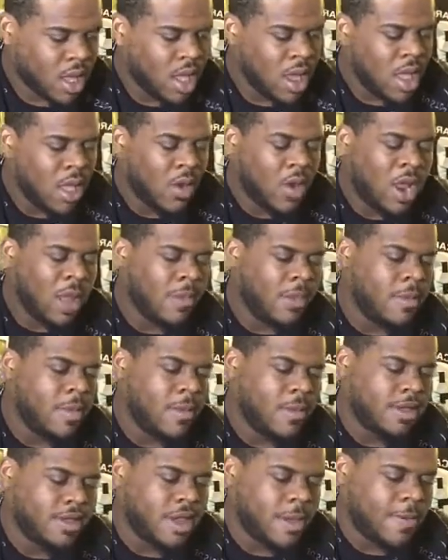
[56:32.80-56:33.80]
Well, I mean,
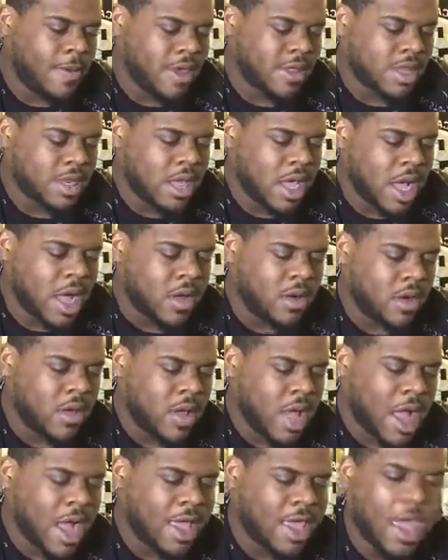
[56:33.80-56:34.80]
myself personally, I don't know.
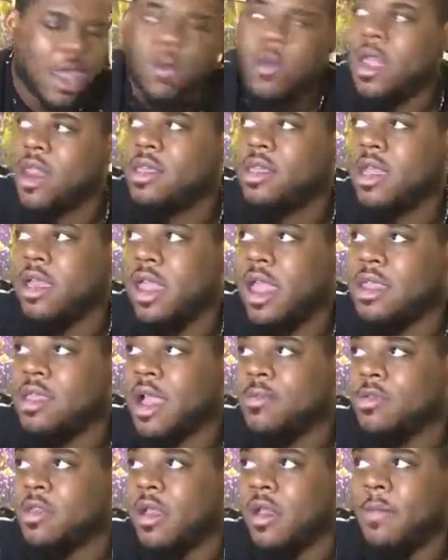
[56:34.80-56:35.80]
I can't wait to see Klay
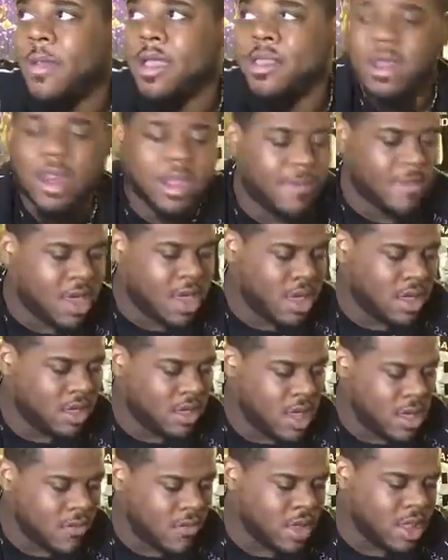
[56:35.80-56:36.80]
Thompson come back to the NBA.
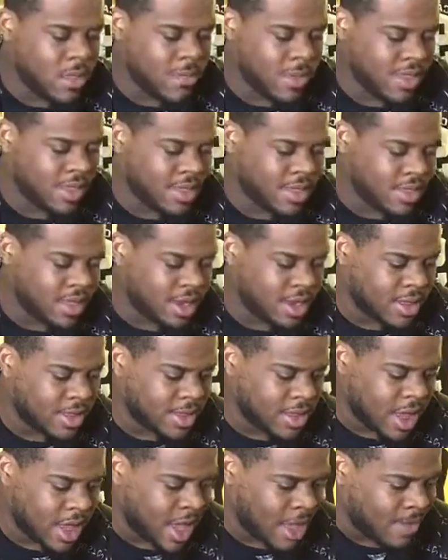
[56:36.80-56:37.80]
I'm really missing seeing his
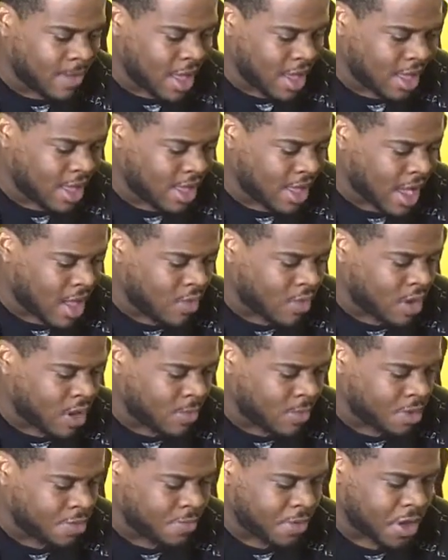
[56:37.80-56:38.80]
game, man. He got one of the
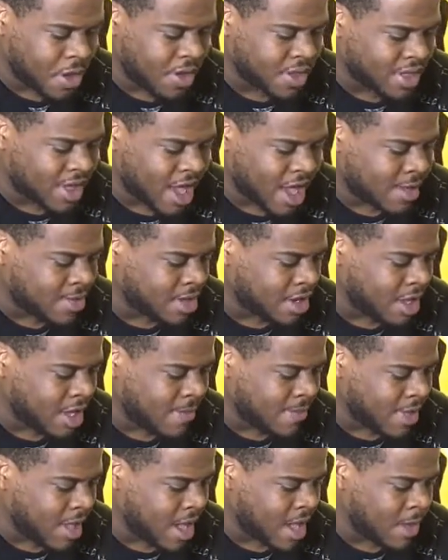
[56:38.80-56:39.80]
most purest games in the
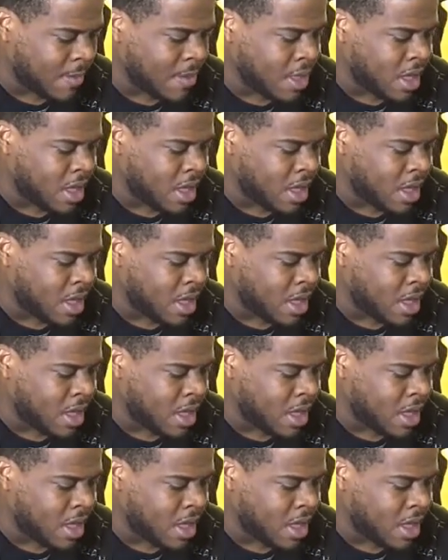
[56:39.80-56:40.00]
NBA.